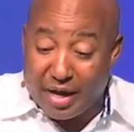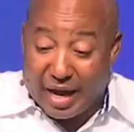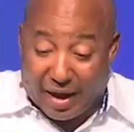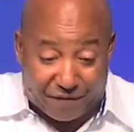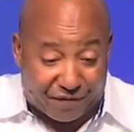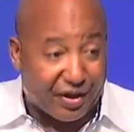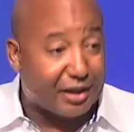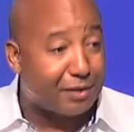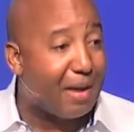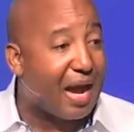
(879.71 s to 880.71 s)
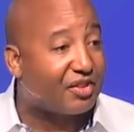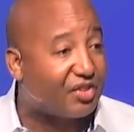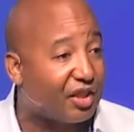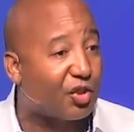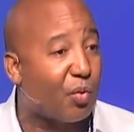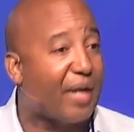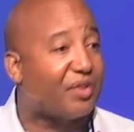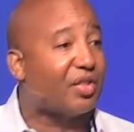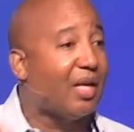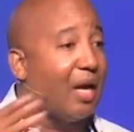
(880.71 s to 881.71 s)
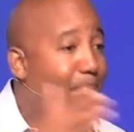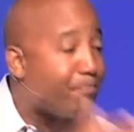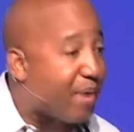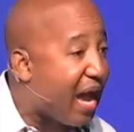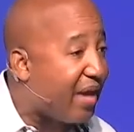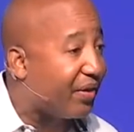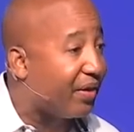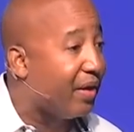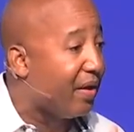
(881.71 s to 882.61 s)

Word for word: and fix my situation up better